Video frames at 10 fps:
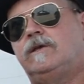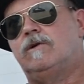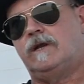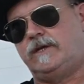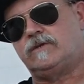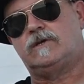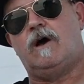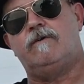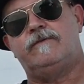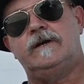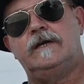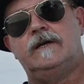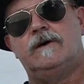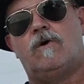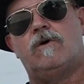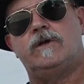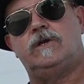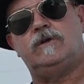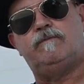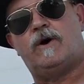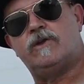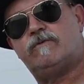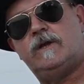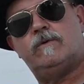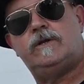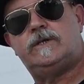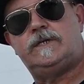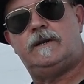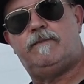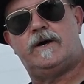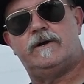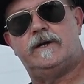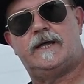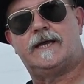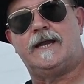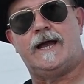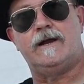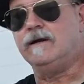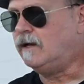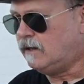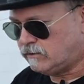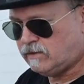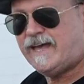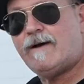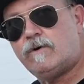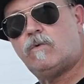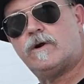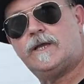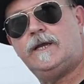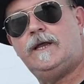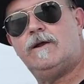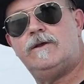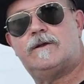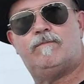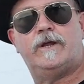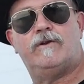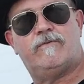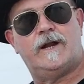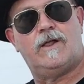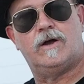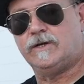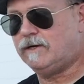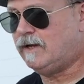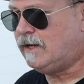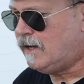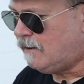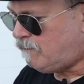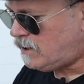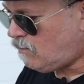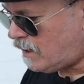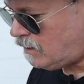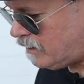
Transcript: you're a disc golfer or you do par 3 where you just need a putter and like an iron. So that would work in here. You could bring your friend along and do it. But you want to